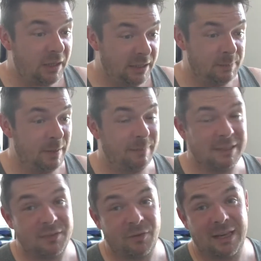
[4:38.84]
he's been
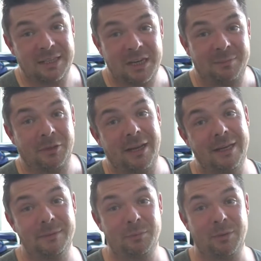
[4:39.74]
busy for the last couple
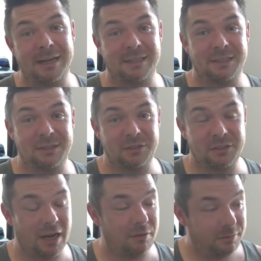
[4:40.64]
games and practices and
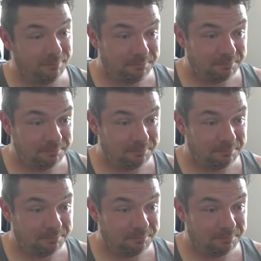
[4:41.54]
stuff.